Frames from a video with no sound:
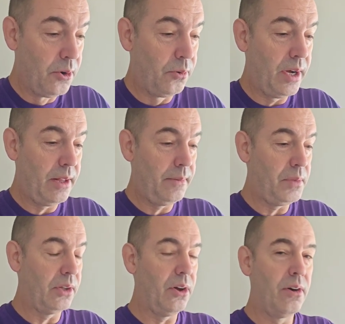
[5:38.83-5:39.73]

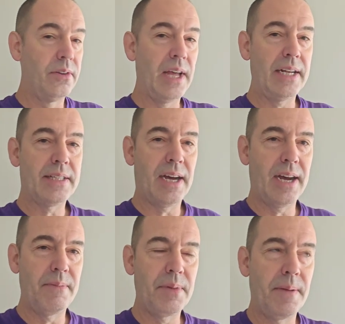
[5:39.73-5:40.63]
Well, along that
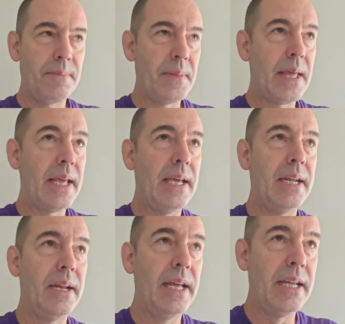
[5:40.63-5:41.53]
time
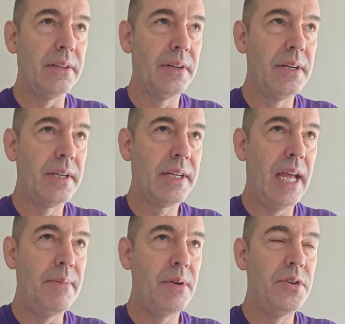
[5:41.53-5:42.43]
in England
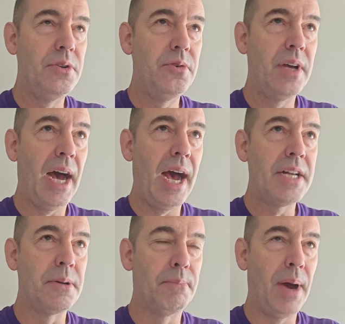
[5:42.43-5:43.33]
came a new guy
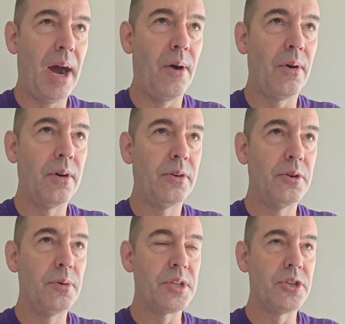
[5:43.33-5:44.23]
to power
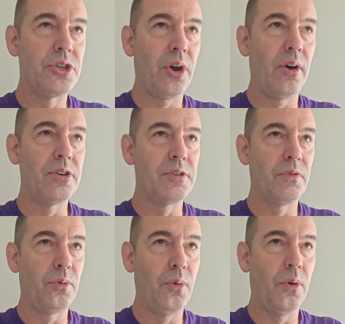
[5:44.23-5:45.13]
who was in charge
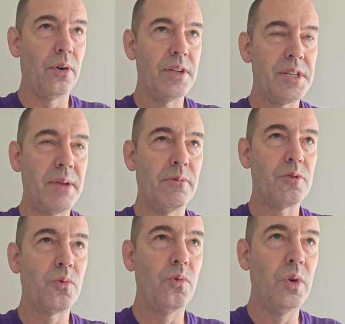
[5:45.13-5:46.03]
of the war. His name
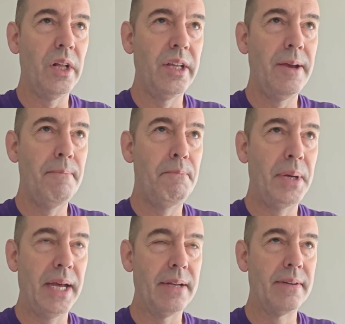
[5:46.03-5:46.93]
was William
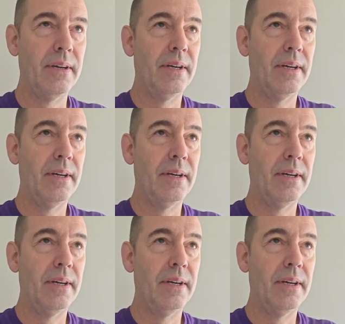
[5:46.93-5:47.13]
Pitt.